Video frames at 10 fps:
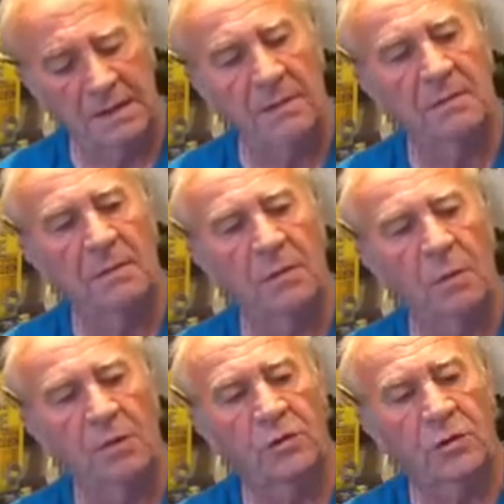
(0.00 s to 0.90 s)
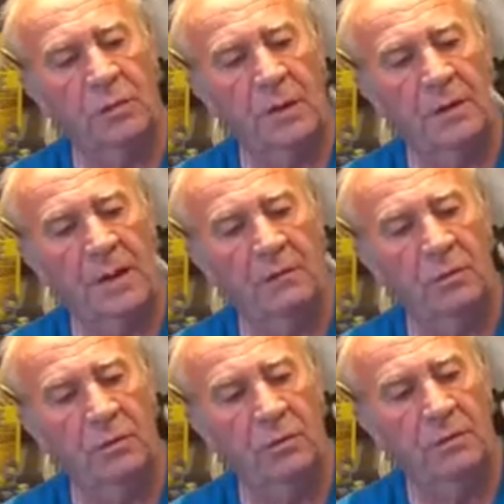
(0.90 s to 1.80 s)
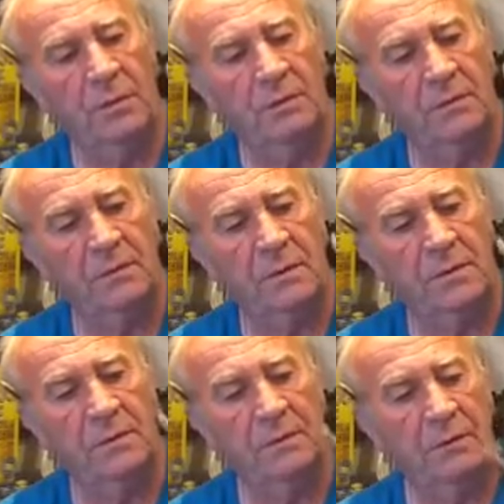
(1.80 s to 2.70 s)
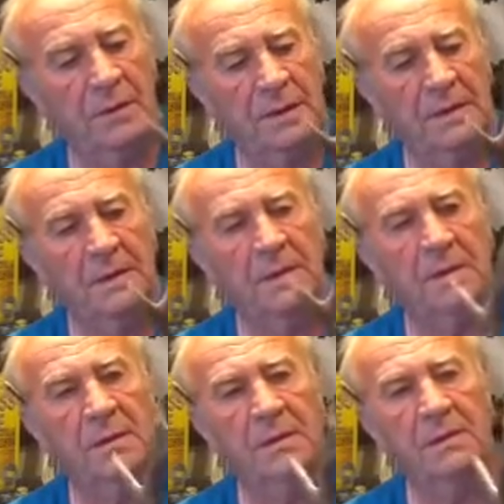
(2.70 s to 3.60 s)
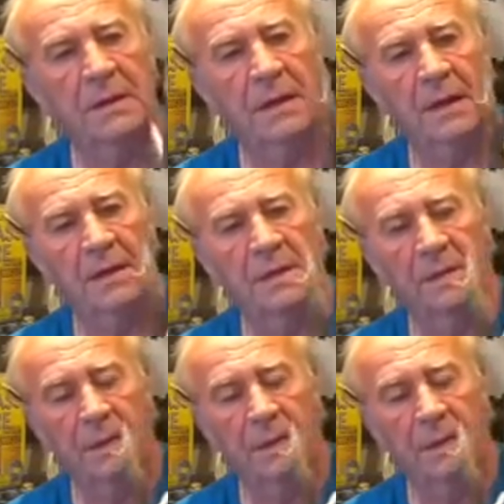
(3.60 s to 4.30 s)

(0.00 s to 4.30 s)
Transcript: It works really well, that roll. It really is. It's very nice.